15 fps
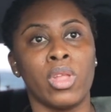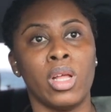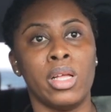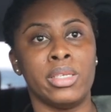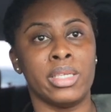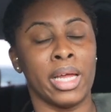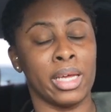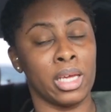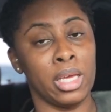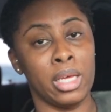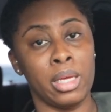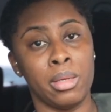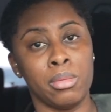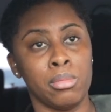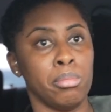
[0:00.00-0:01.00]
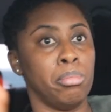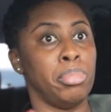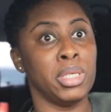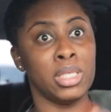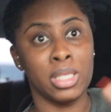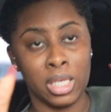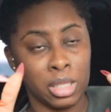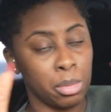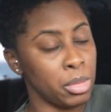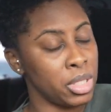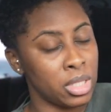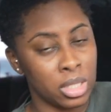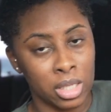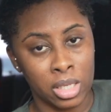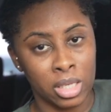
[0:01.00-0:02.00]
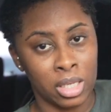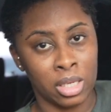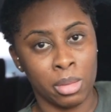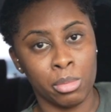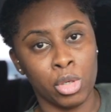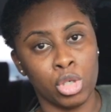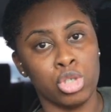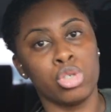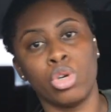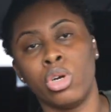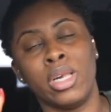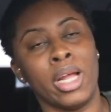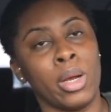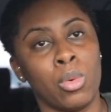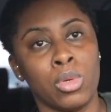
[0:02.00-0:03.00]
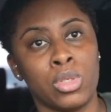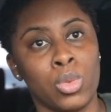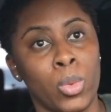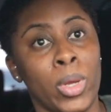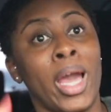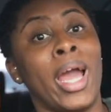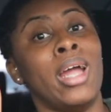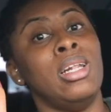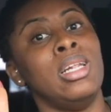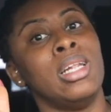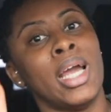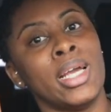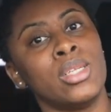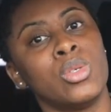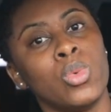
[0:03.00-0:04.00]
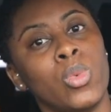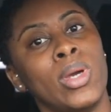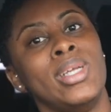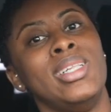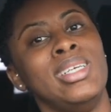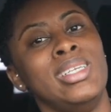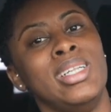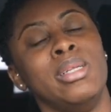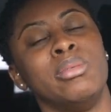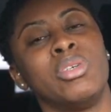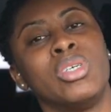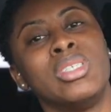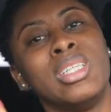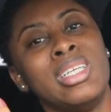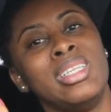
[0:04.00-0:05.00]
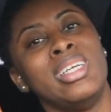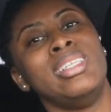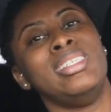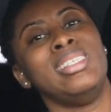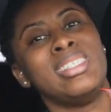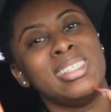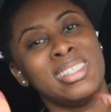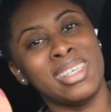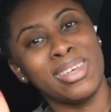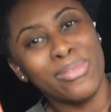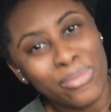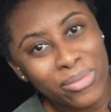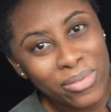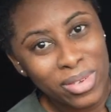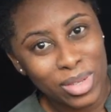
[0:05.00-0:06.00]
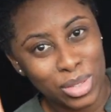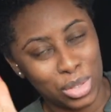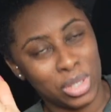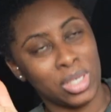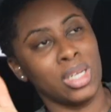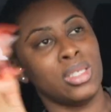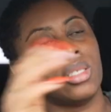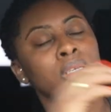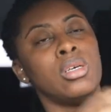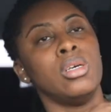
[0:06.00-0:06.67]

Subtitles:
it's like a business meeting and I'm not sure like what to wear, I like to wear linen because linen is safe. You get.